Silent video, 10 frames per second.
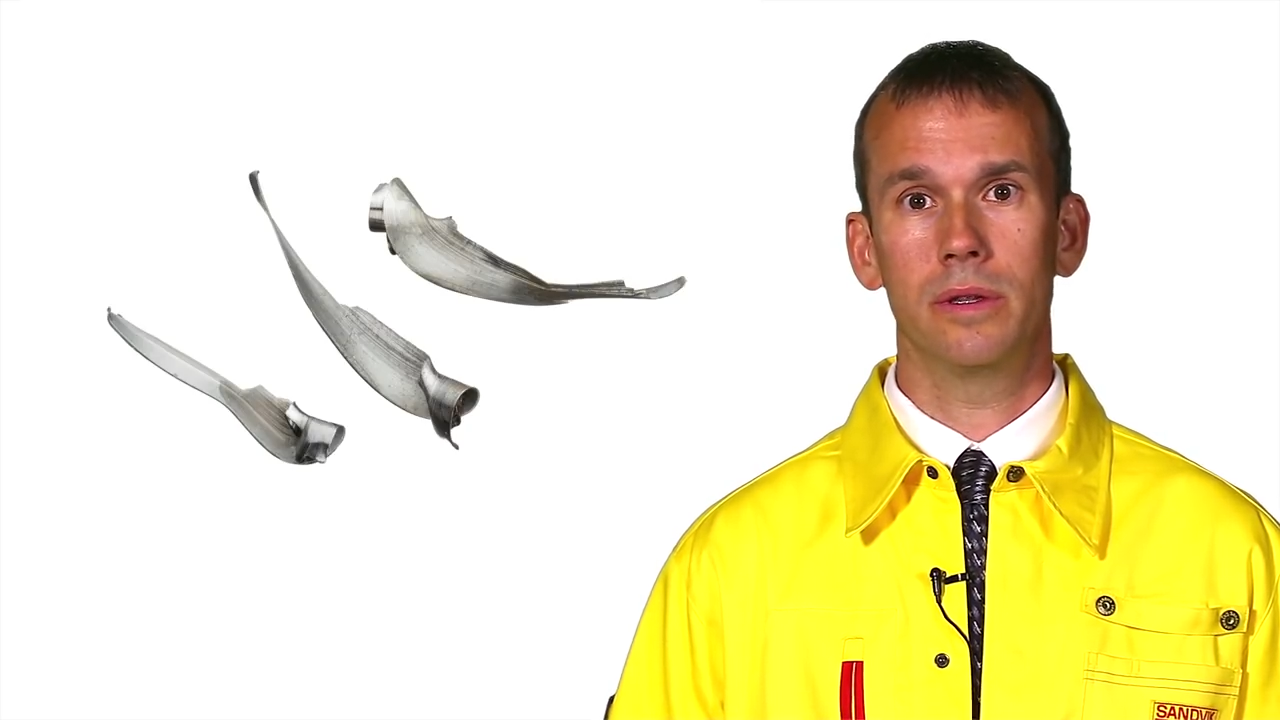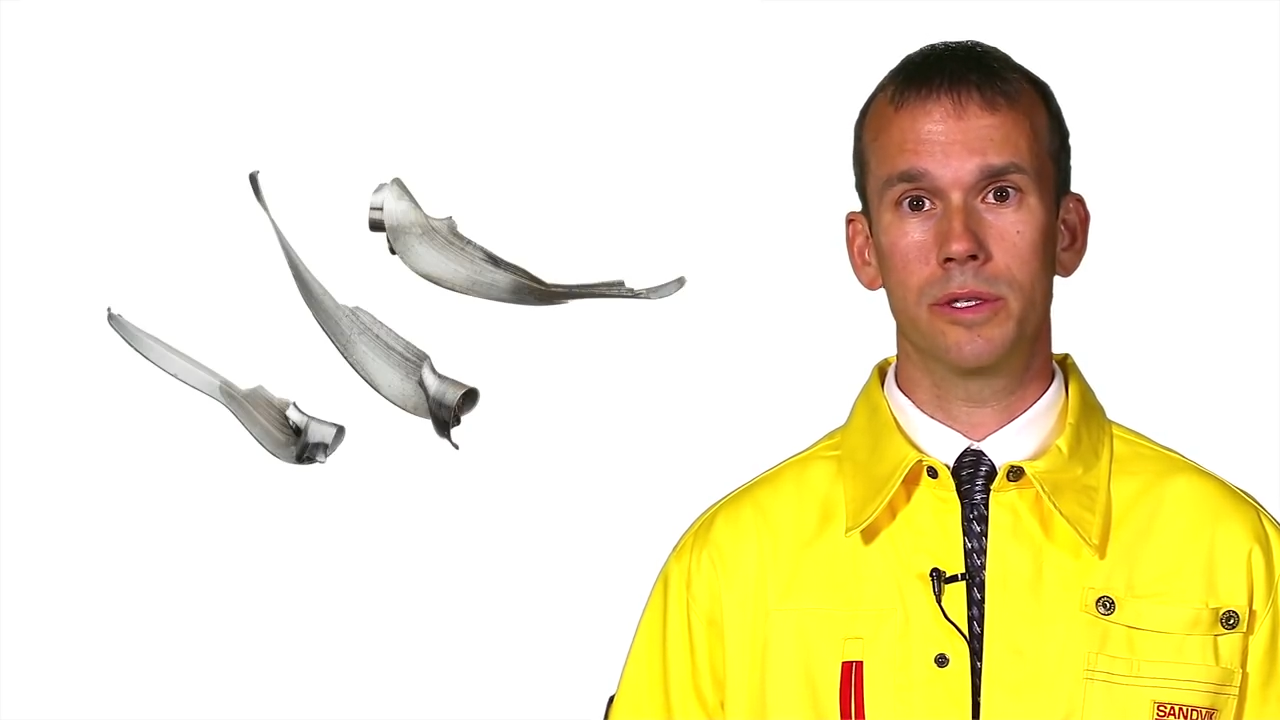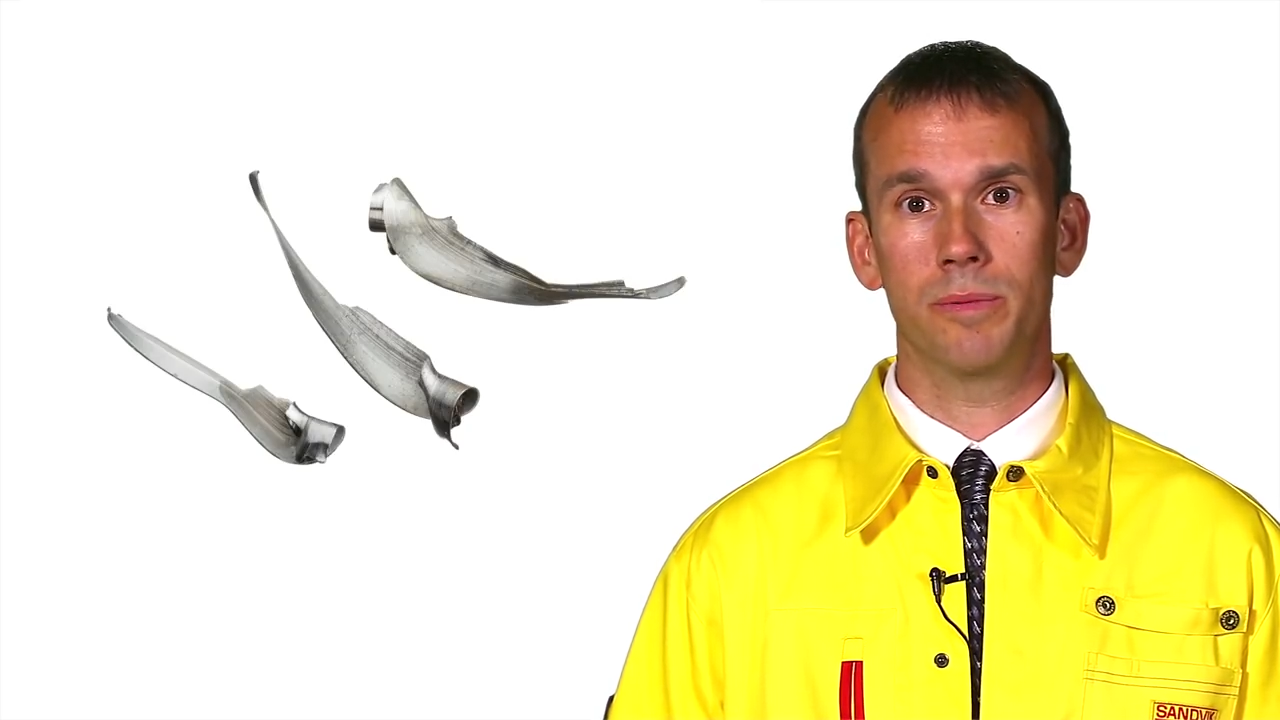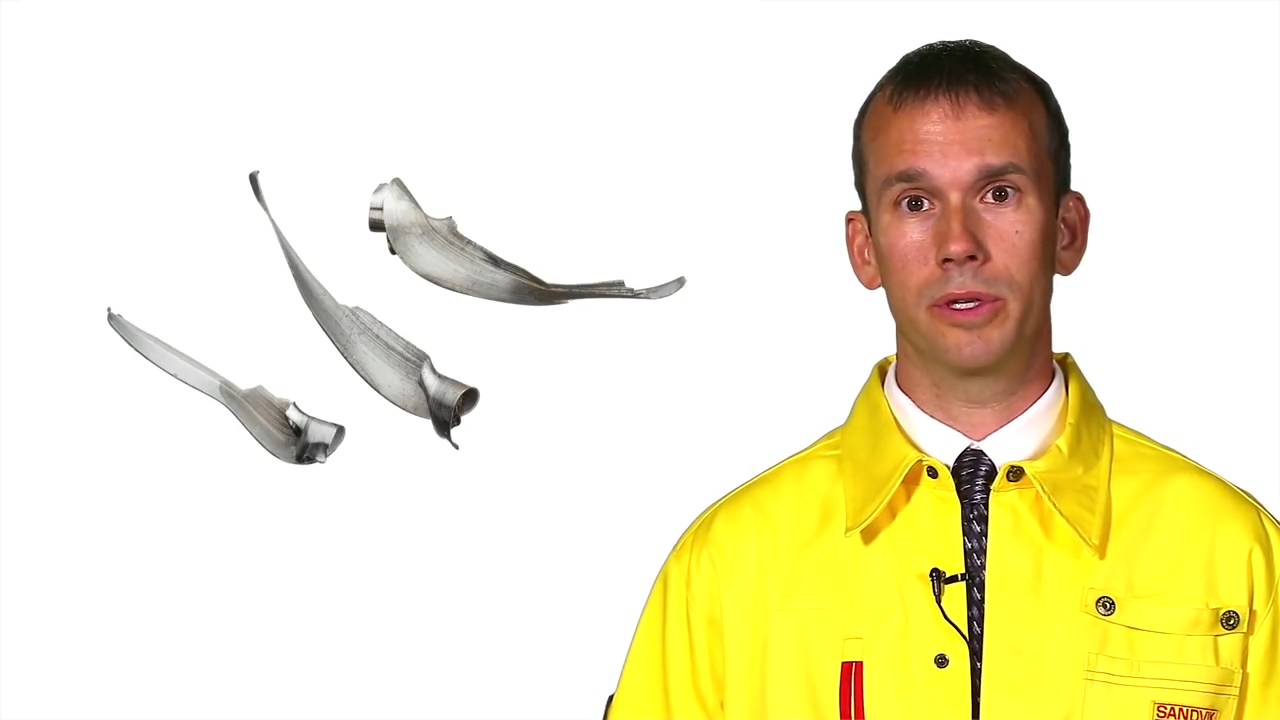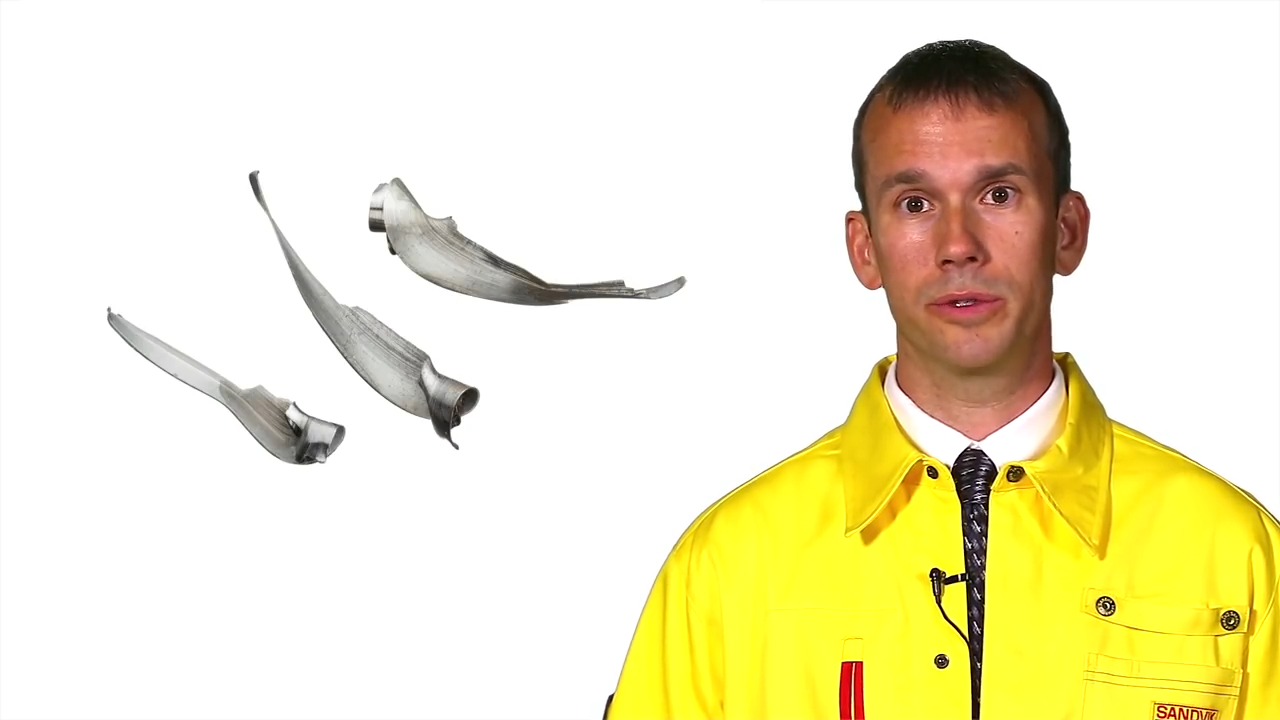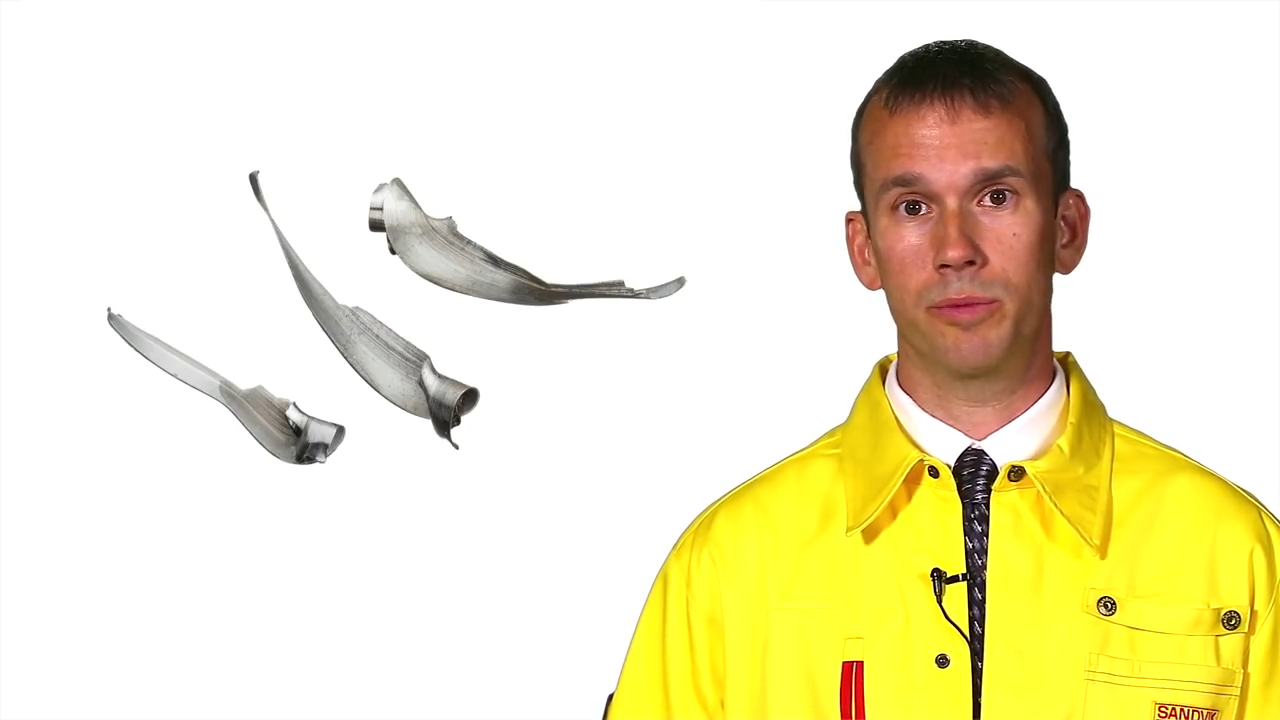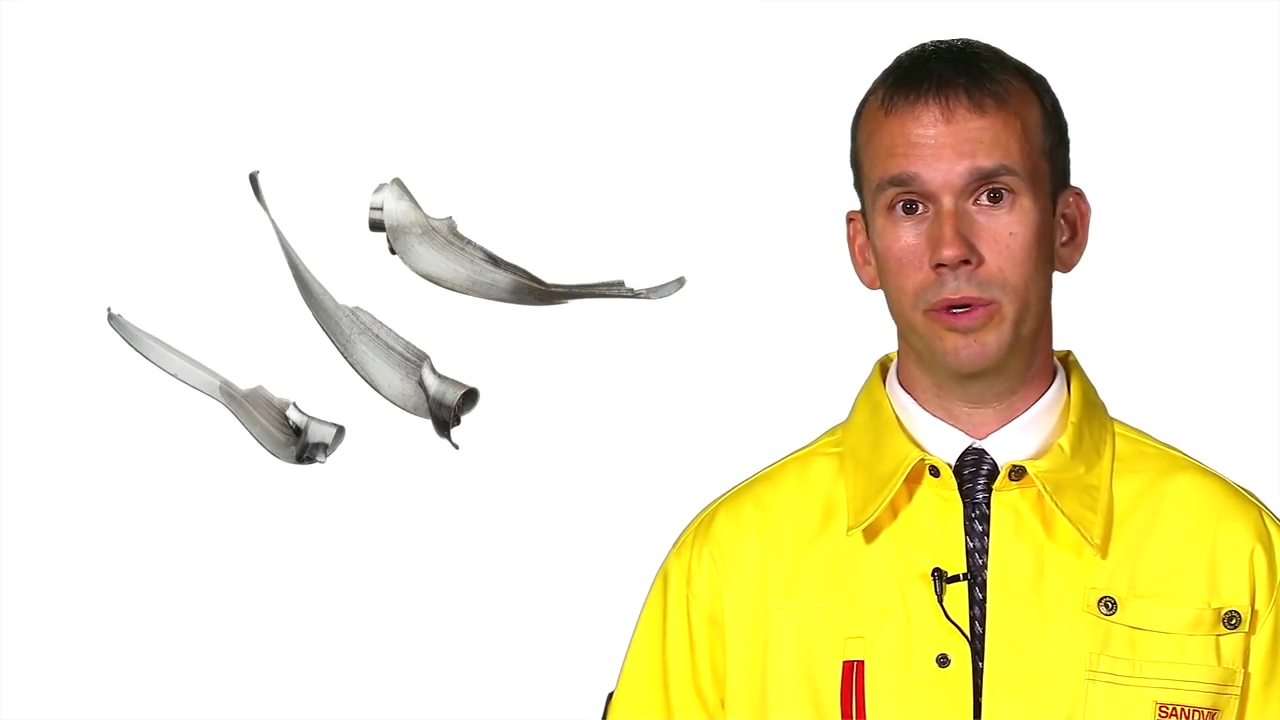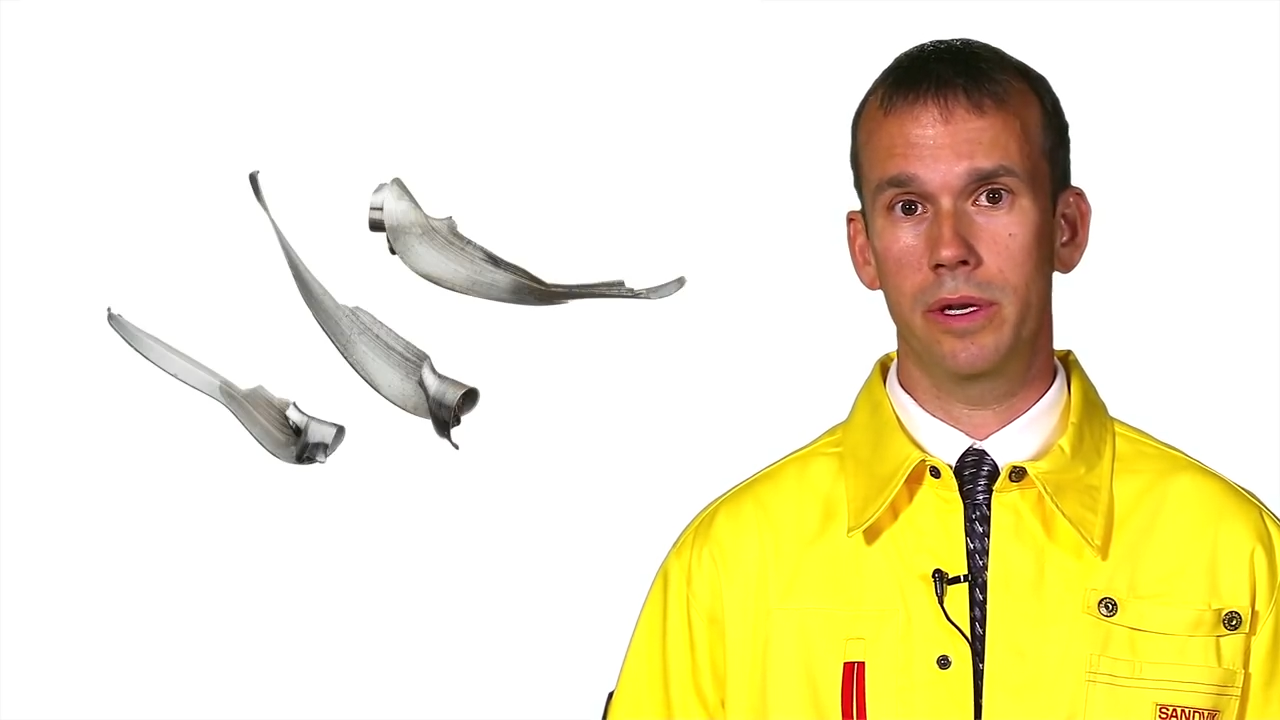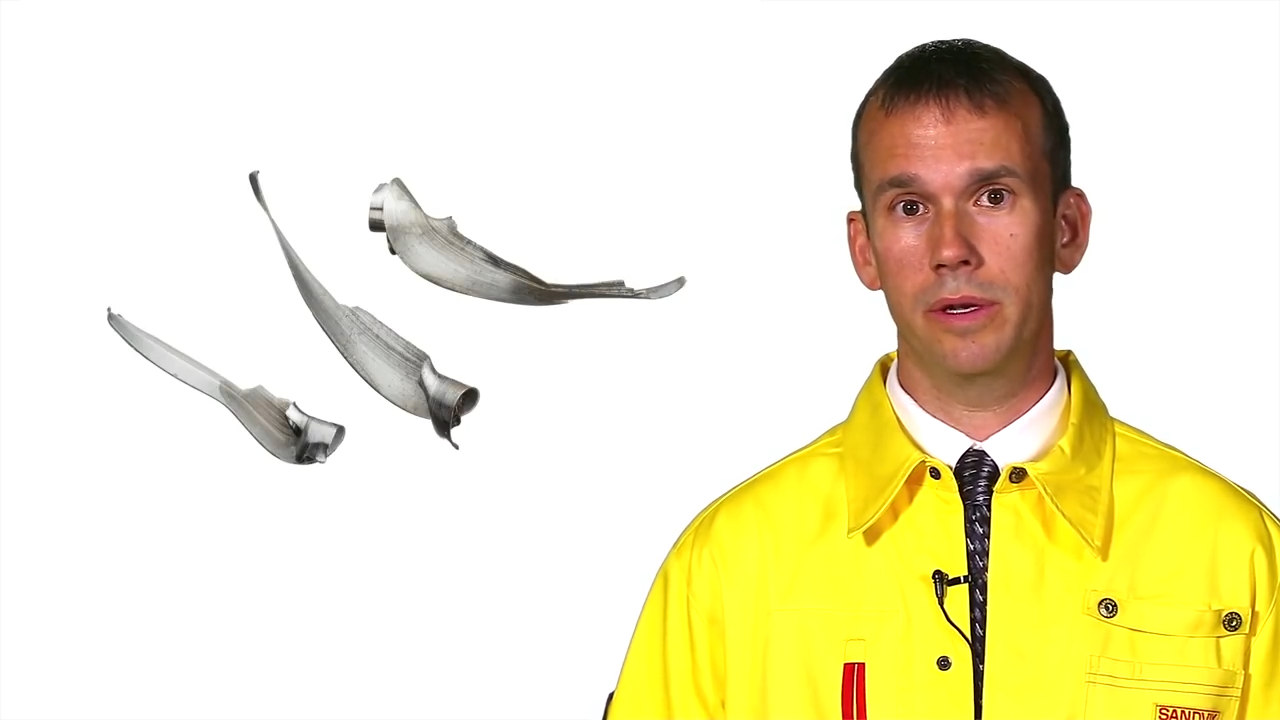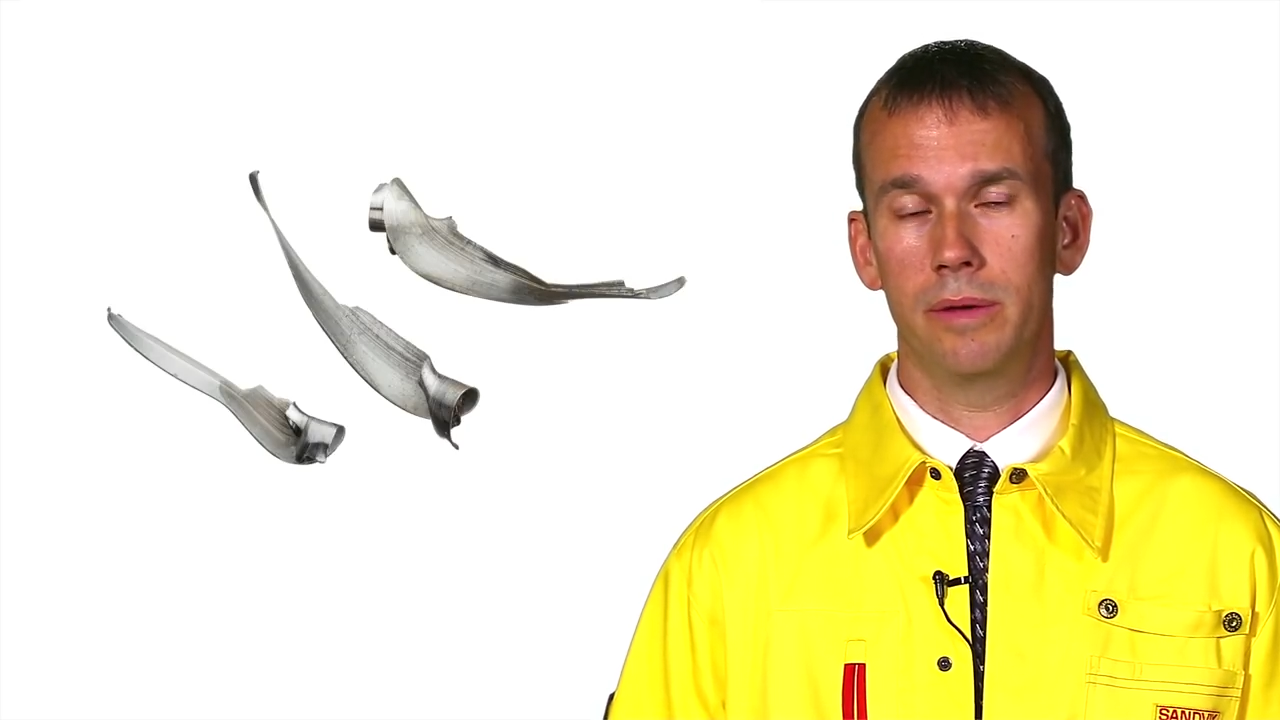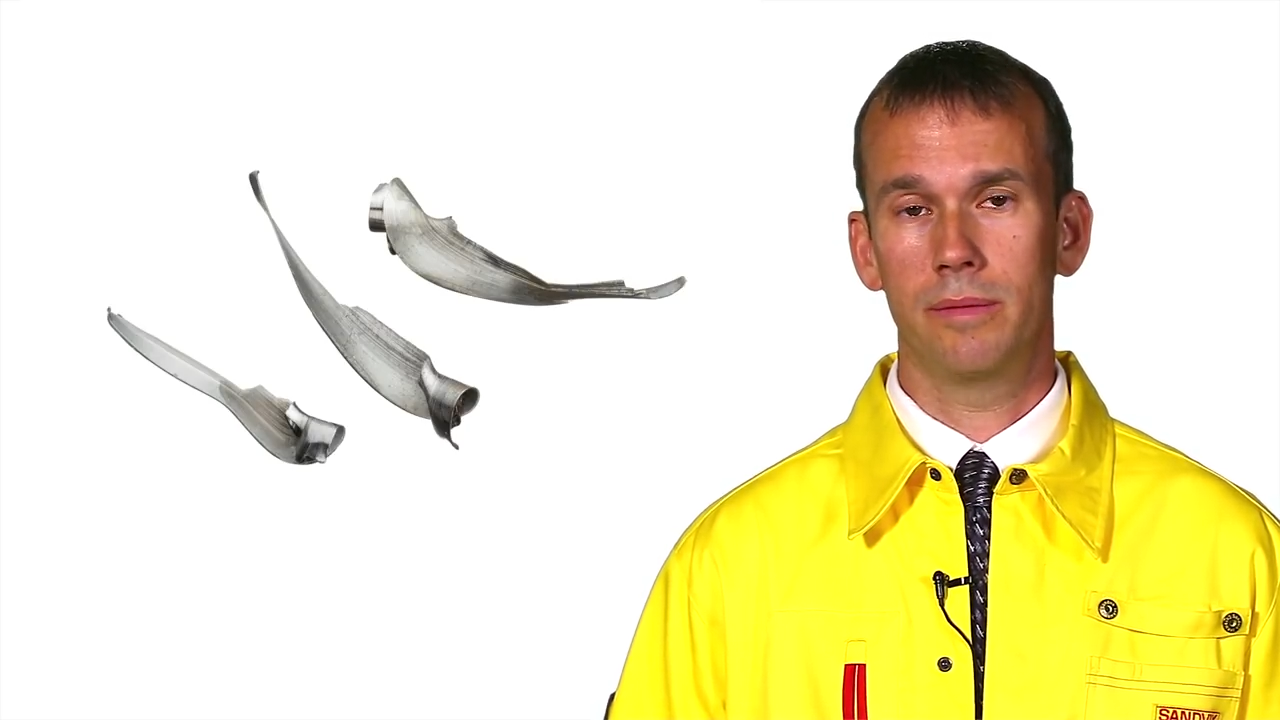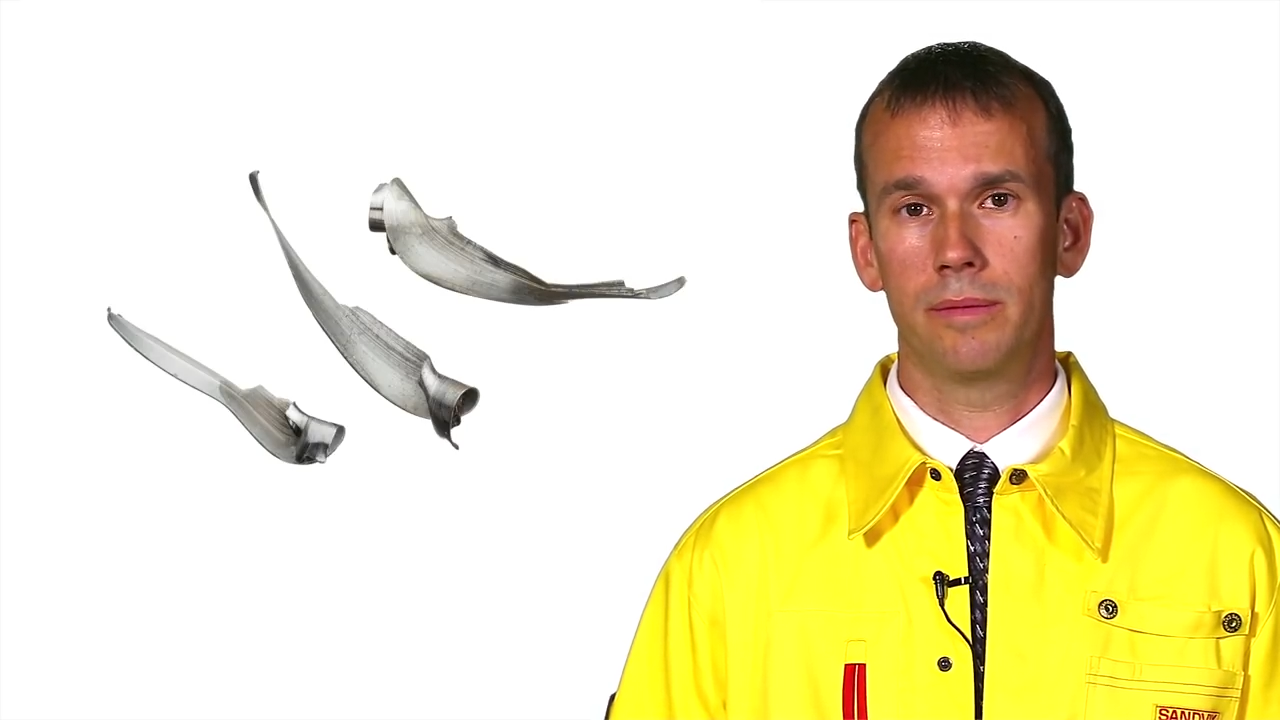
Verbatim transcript: the spindle speed.